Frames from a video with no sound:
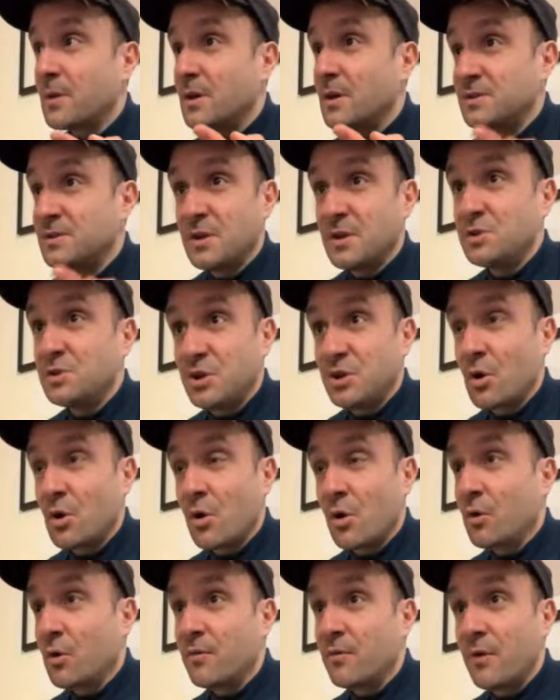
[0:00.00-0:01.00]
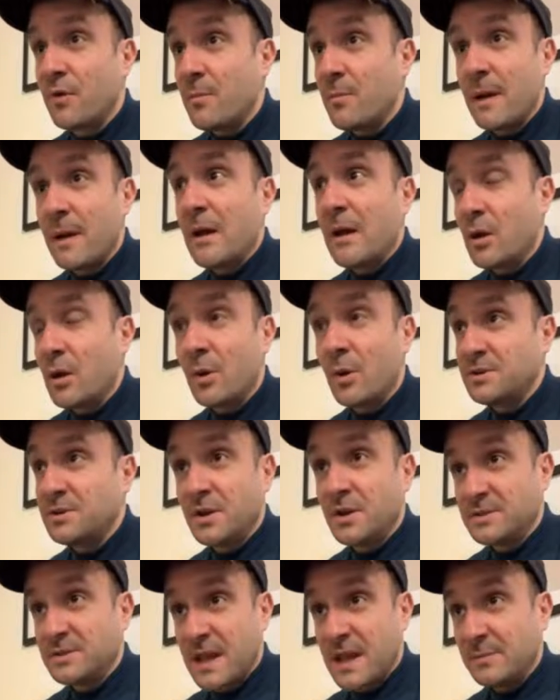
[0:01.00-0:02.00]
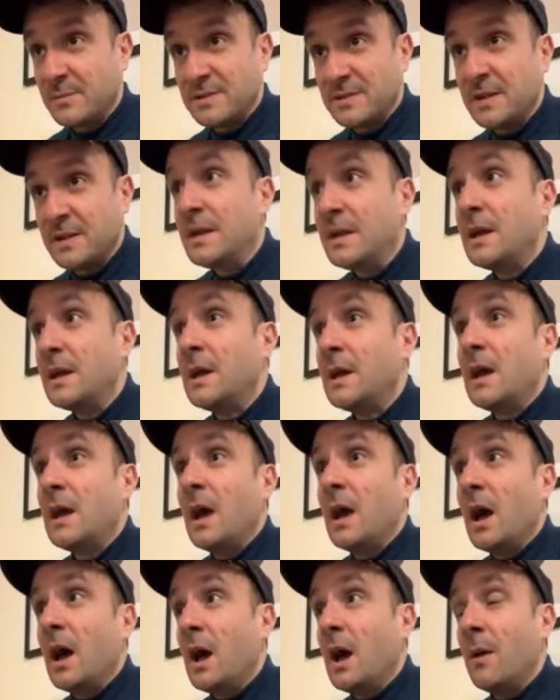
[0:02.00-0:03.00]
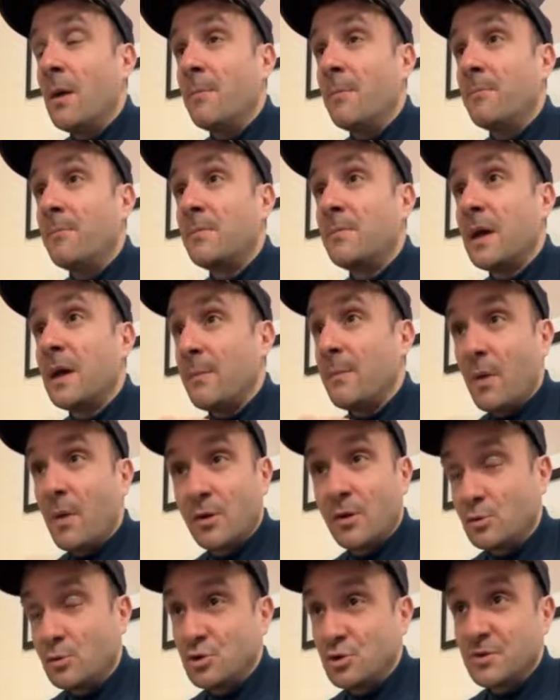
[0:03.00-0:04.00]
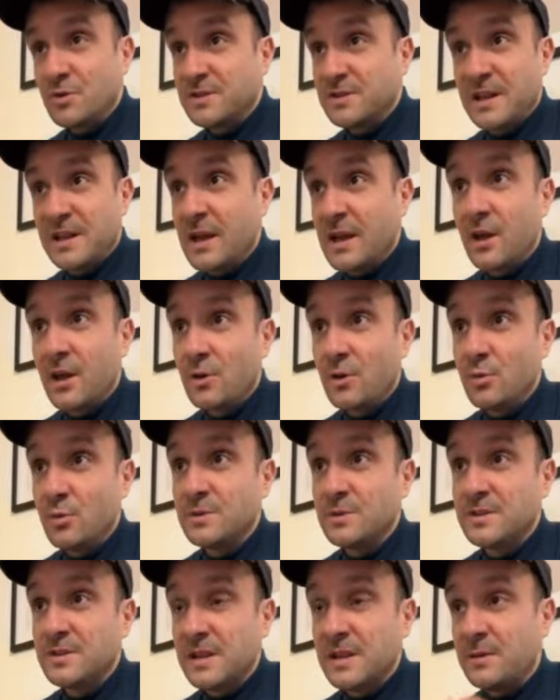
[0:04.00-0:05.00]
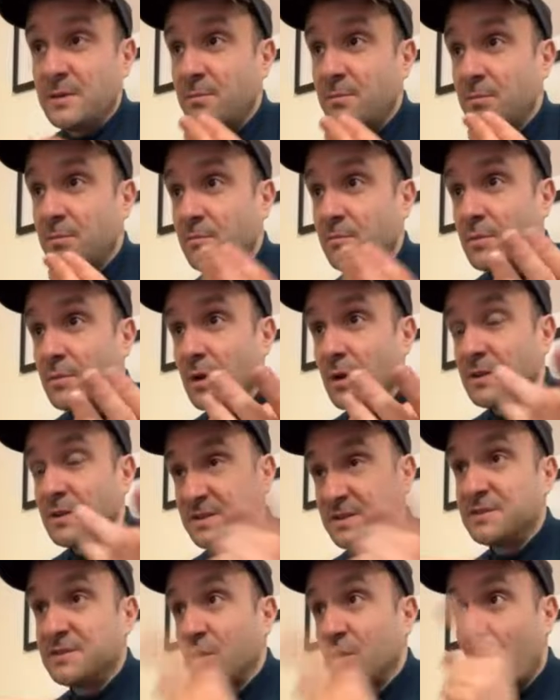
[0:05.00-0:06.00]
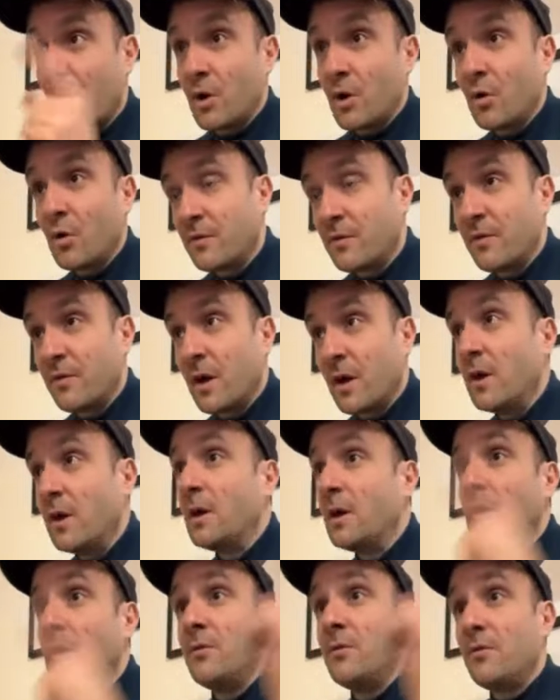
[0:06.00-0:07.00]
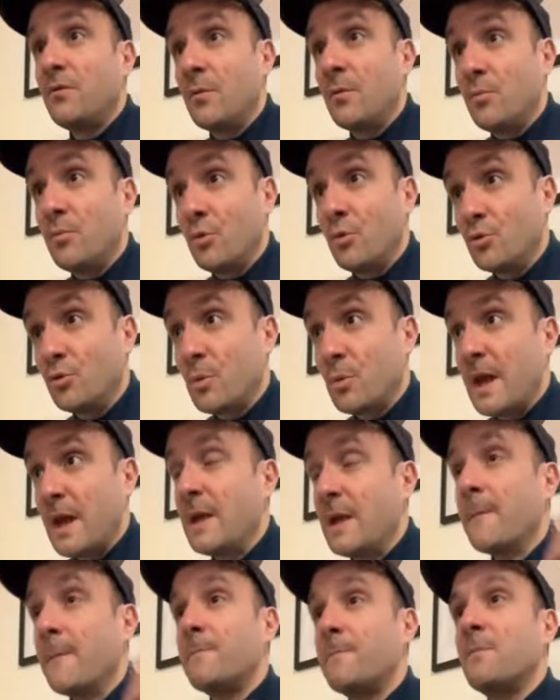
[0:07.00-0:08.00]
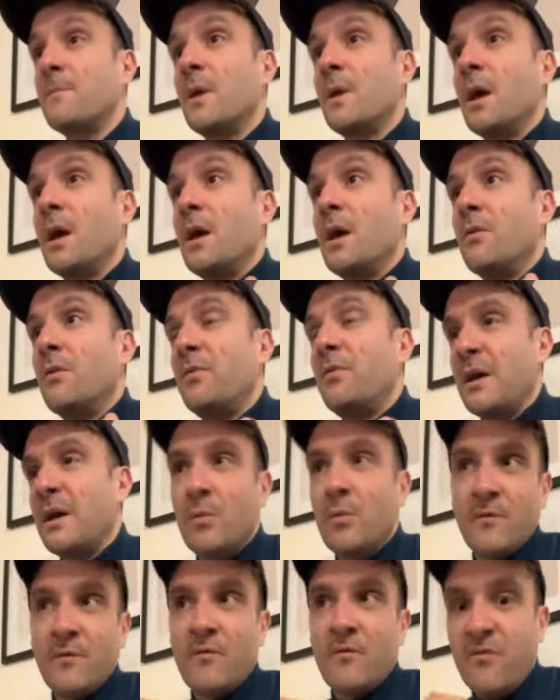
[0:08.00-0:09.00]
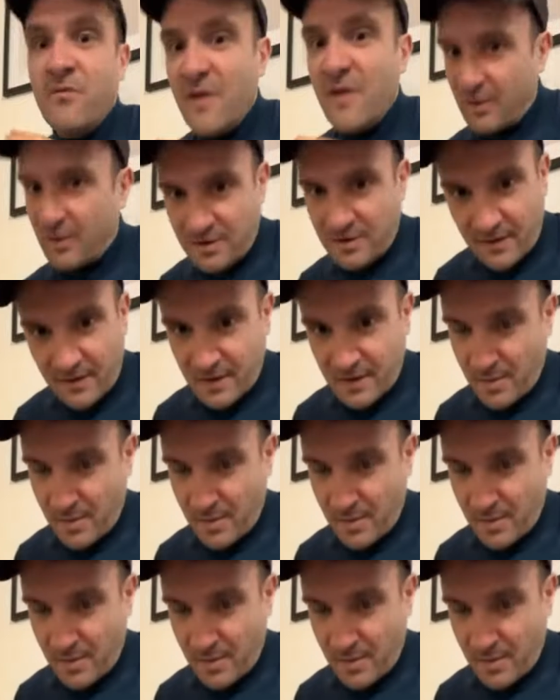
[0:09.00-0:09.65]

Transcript: associate choreographer, and Paolo, our dance captain, and Michael John Slinger, who was the assistant choreographer from Broadway, they were very, very